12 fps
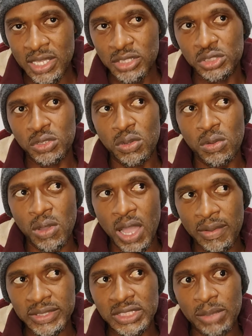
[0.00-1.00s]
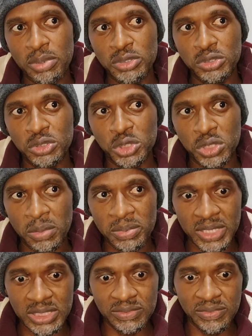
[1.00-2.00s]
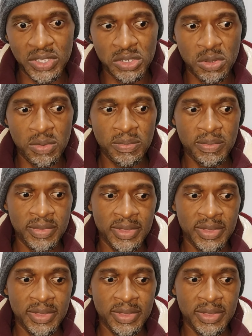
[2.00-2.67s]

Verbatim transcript: So I was supposed to drop this video